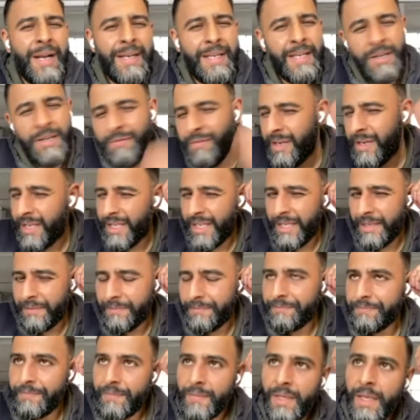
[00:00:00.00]
I didn't really,
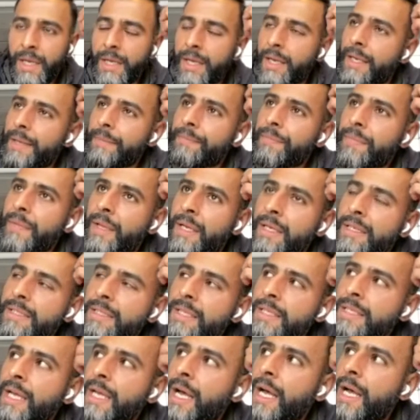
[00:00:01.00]
like I
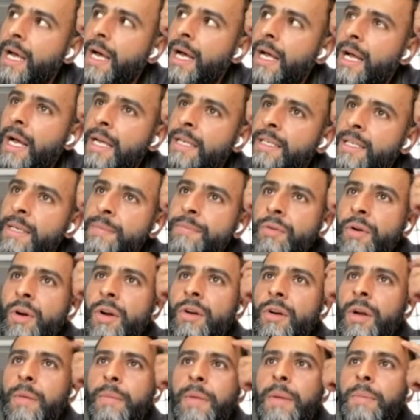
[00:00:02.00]
said, I did
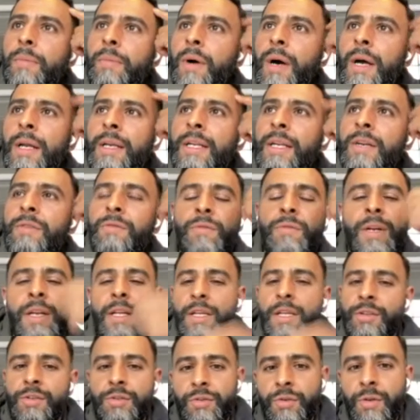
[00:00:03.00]
programming, but I didn't
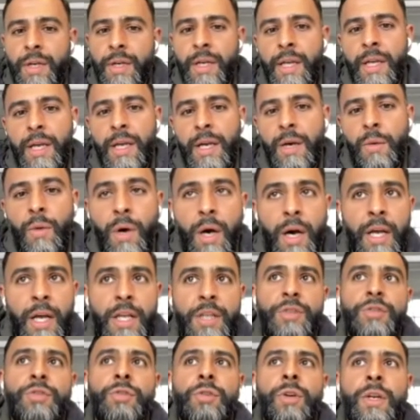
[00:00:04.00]
really enjoy it. What I
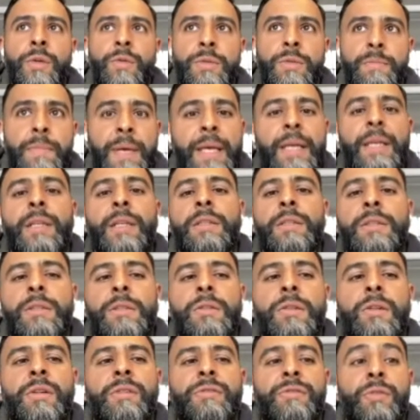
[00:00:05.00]
enjoyed was making
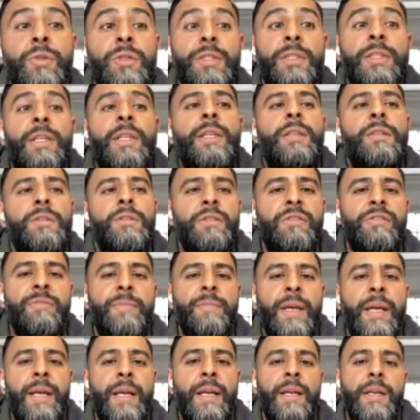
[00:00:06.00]
stuff or seeing stuff
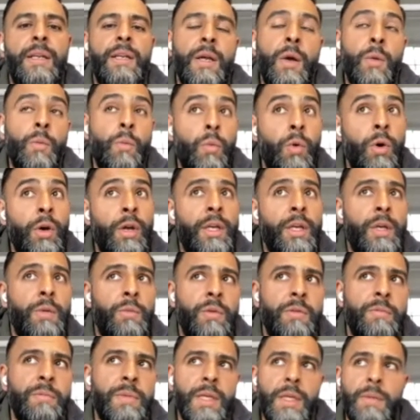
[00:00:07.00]
made and
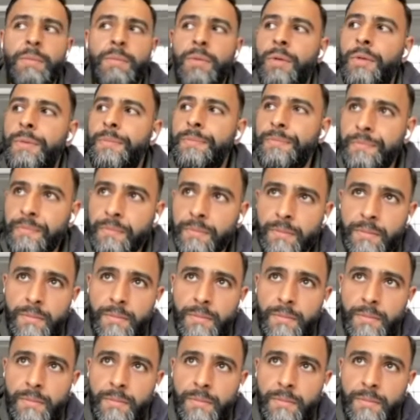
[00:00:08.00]
working with people.